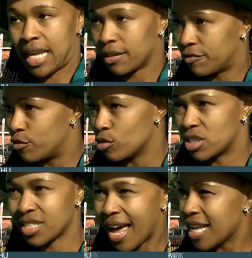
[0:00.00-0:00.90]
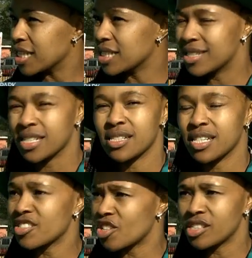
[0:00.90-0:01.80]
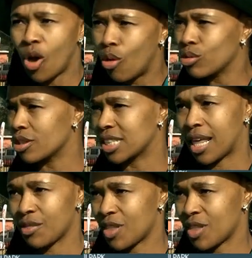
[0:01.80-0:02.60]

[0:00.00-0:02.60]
like food science. There's, there's just a whole lot